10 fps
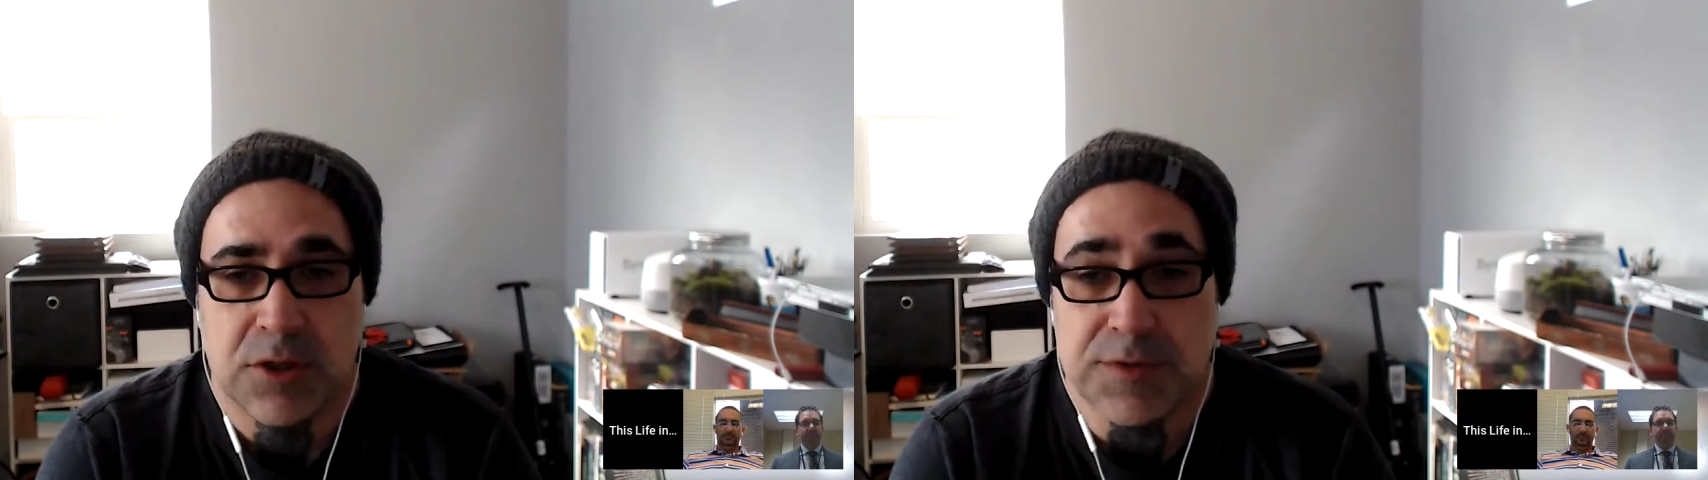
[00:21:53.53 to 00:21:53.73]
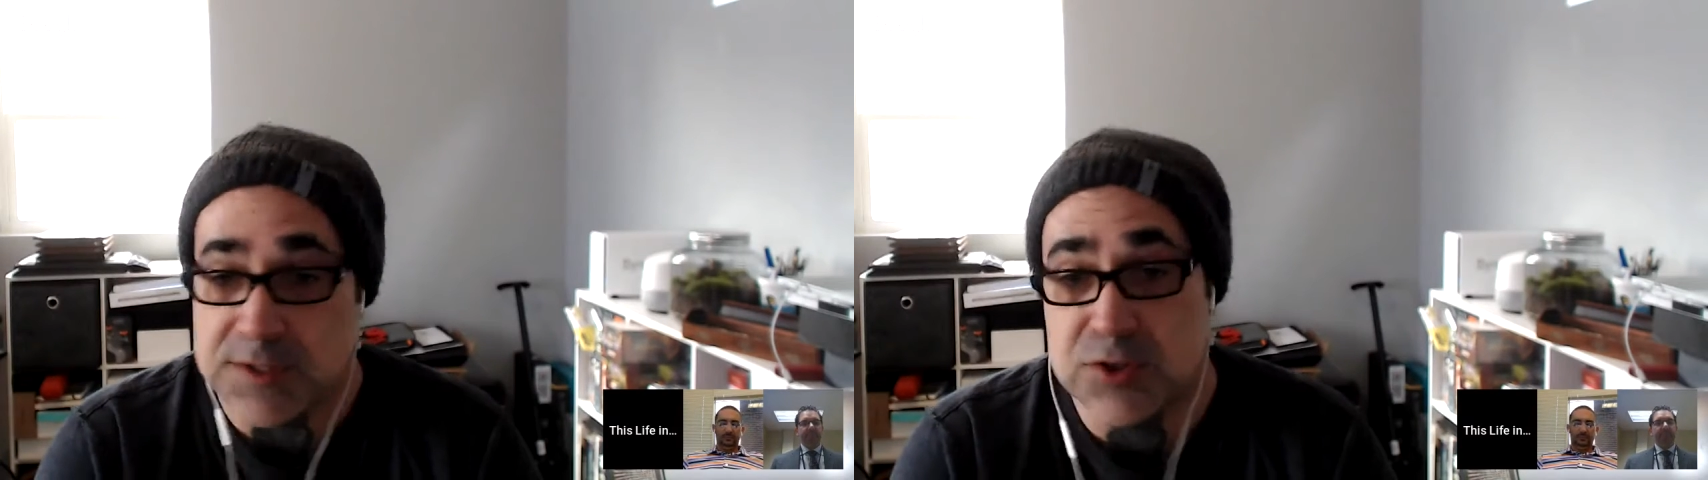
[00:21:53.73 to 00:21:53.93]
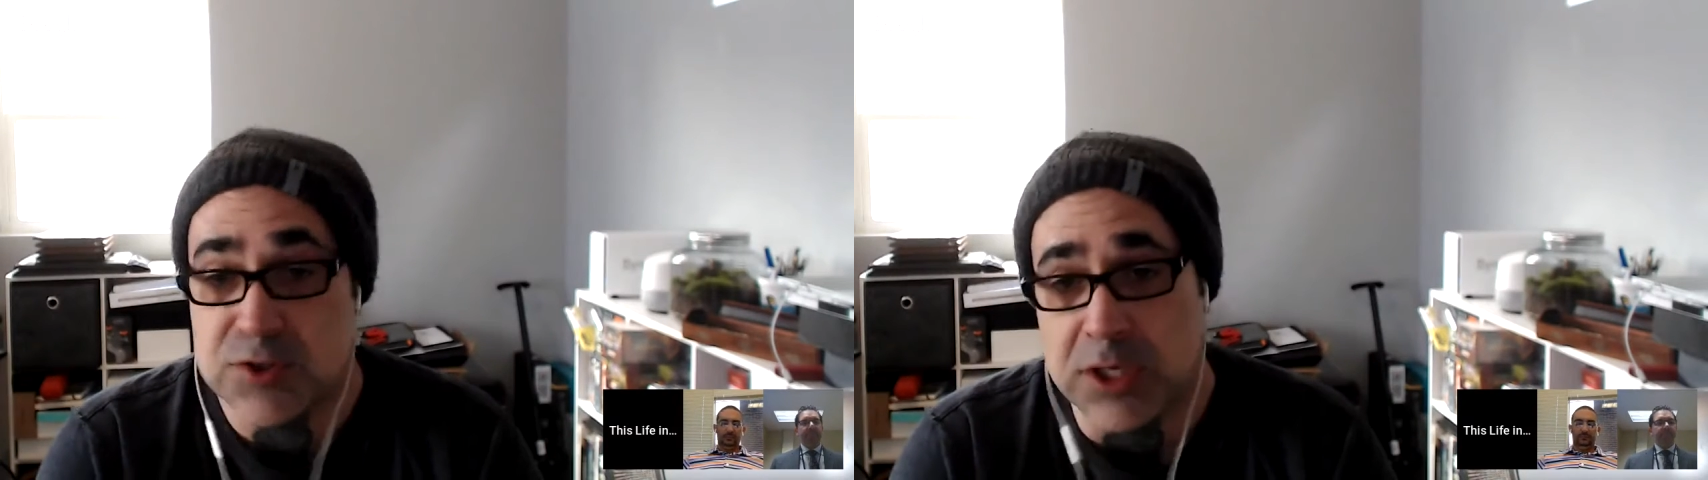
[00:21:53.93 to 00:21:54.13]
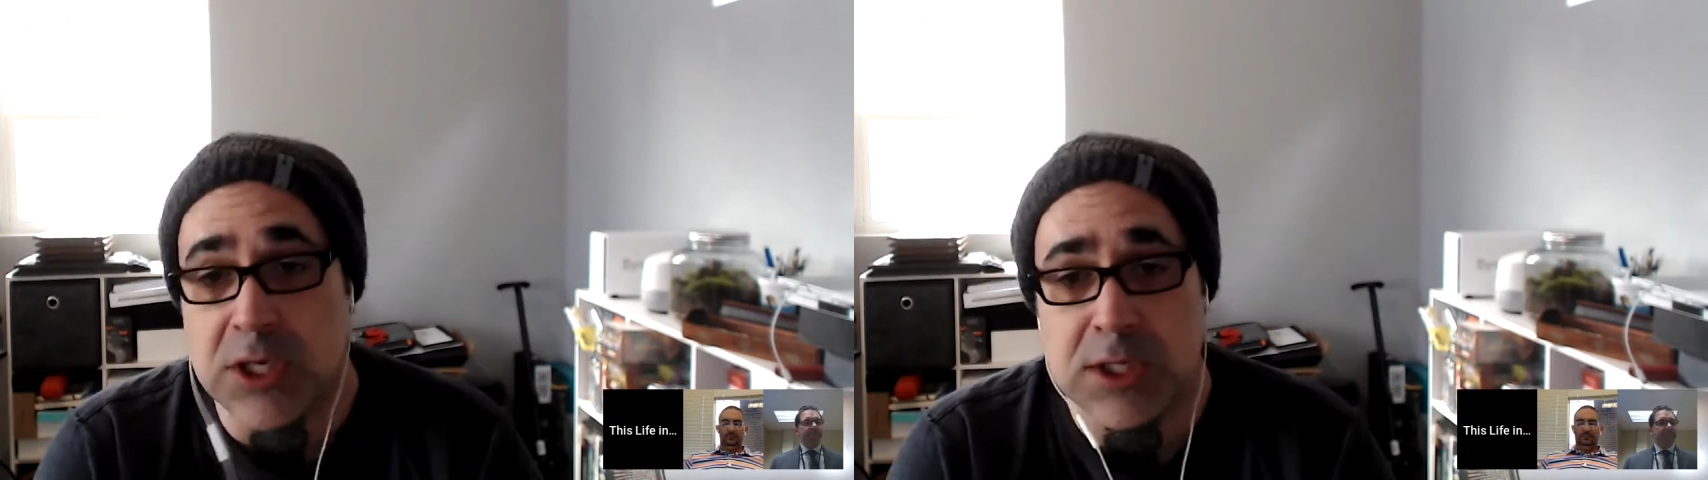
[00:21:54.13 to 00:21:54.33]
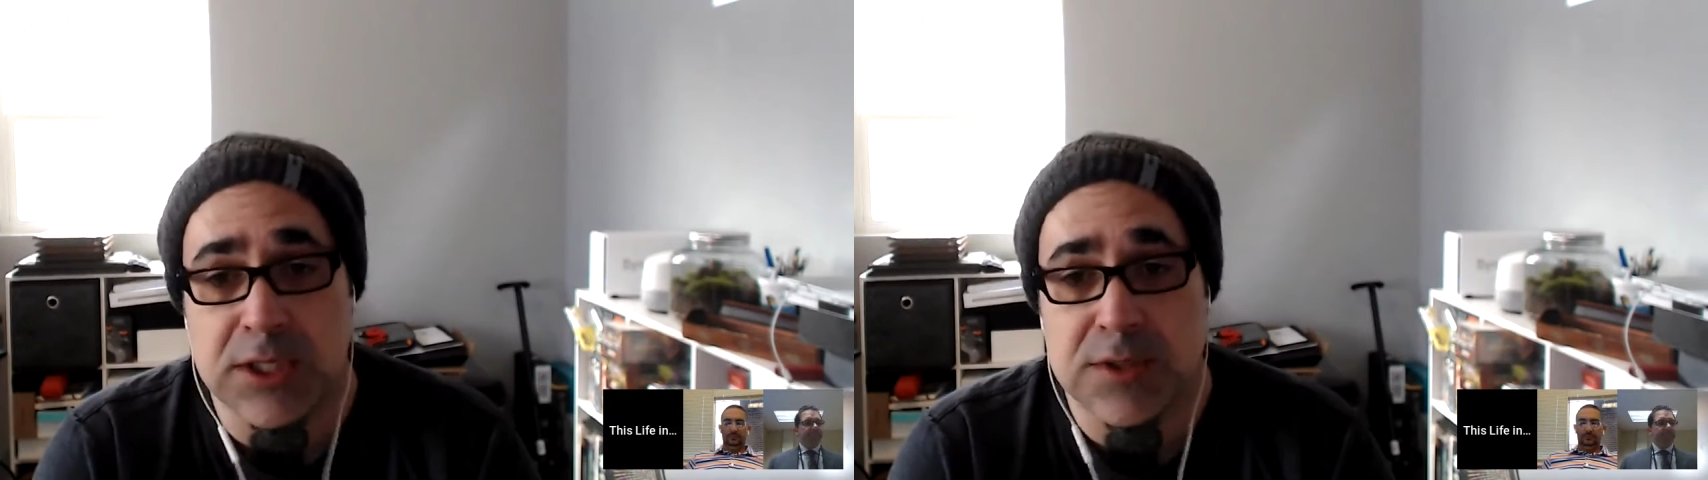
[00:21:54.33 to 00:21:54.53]
That's directly
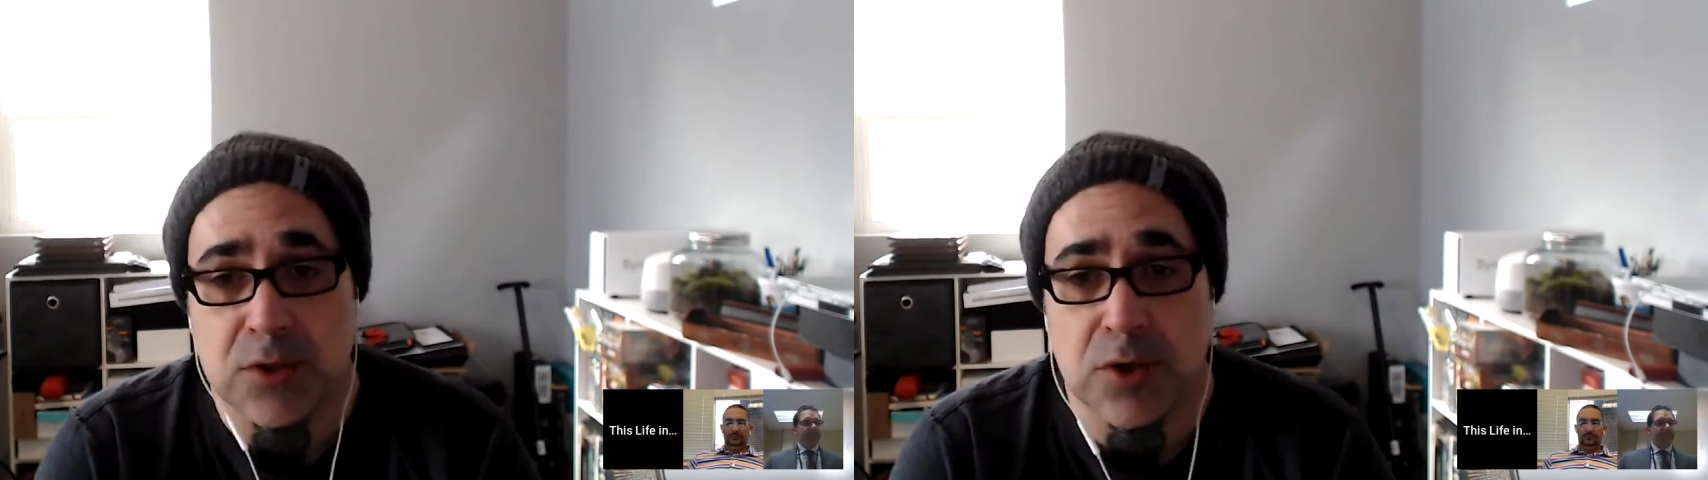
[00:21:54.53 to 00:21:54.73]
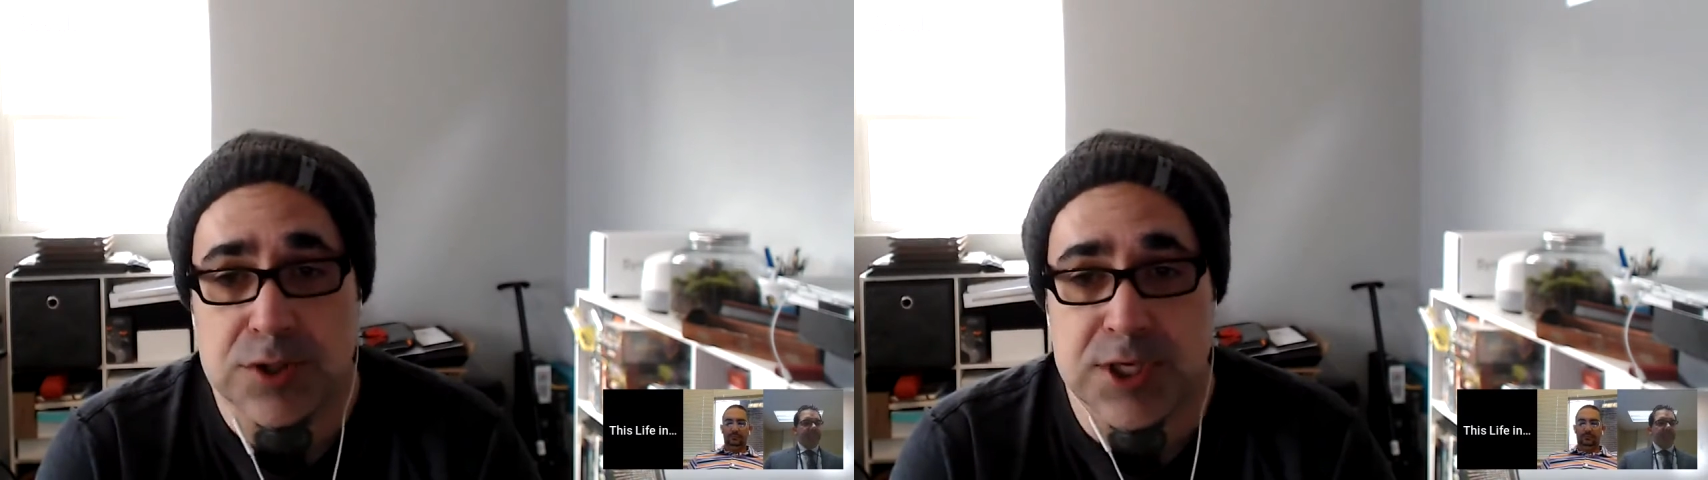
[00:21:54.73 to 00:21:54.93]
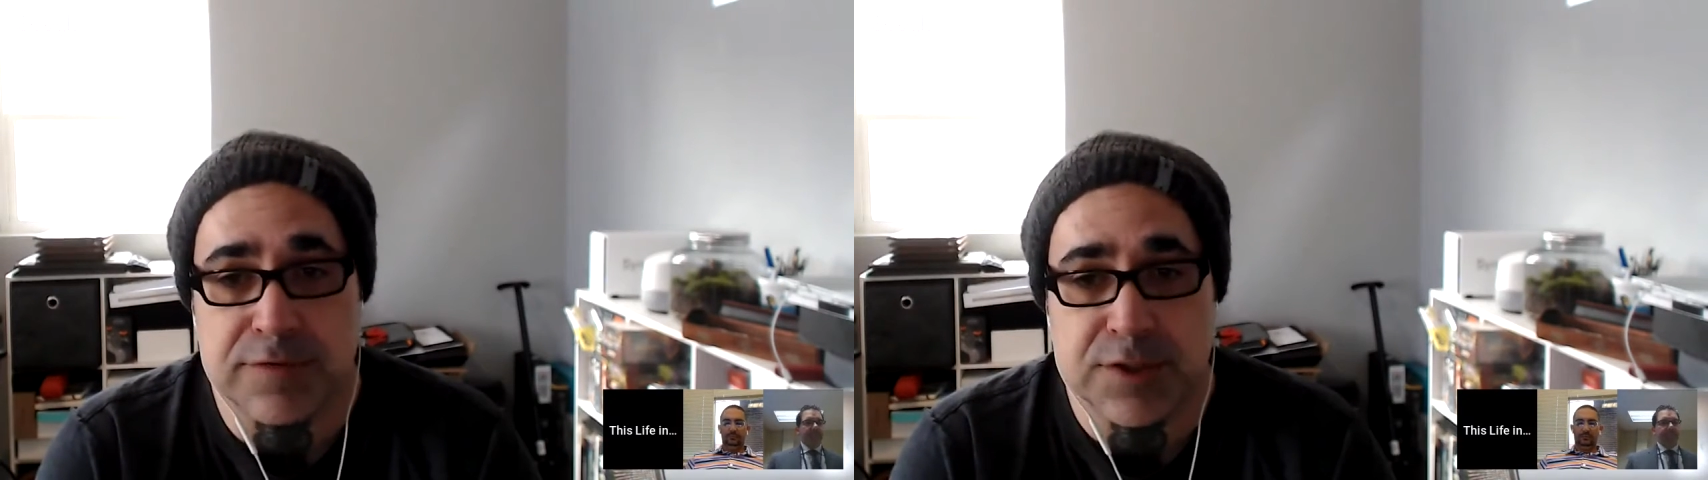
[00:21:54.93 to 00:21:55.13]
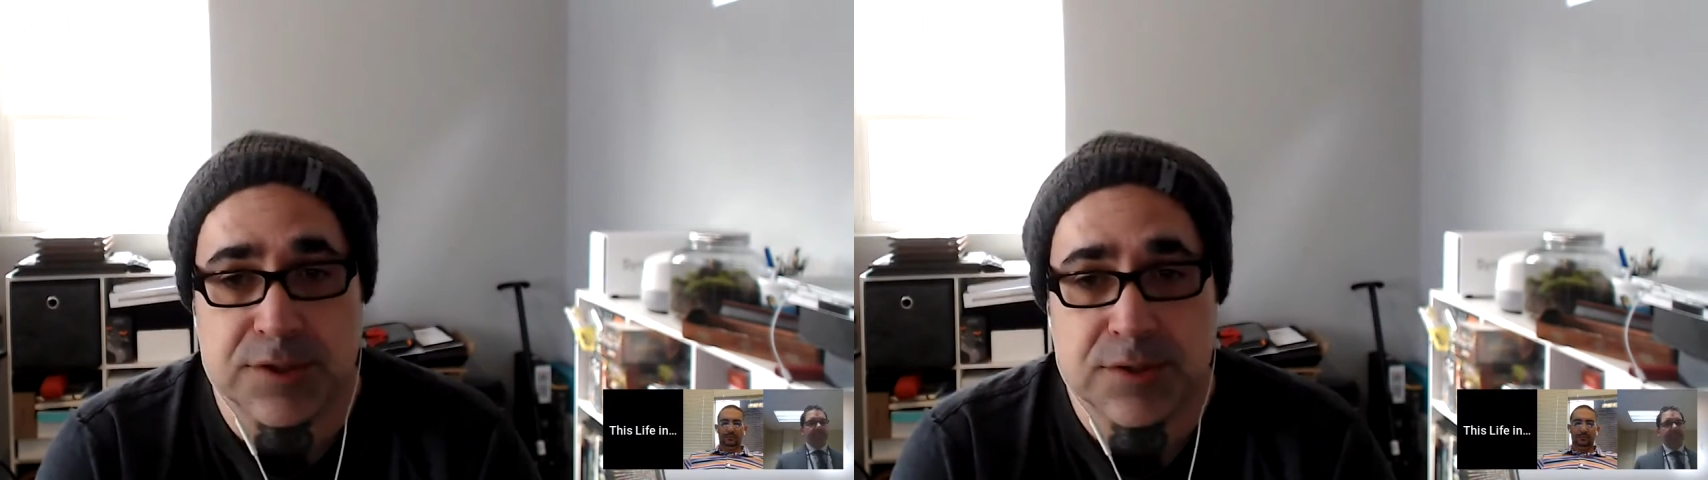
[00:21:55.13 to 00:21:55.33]
linked to longevity.